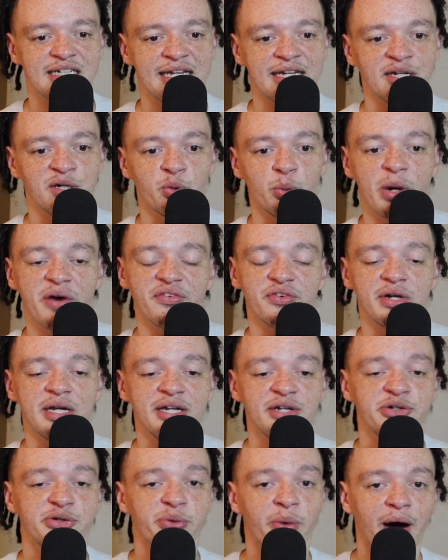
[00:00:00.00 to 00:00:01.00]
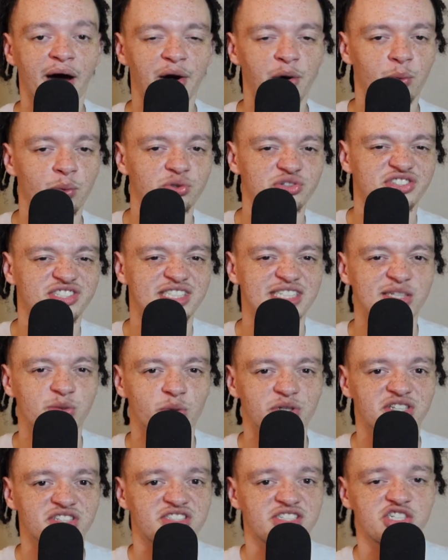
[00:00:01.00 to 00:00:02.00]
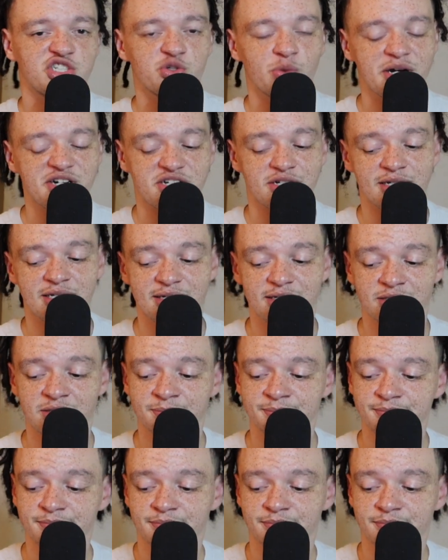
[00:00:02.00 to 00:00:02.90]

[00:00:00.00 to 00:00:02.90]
and whoever they do hire, we'll see what the situation is.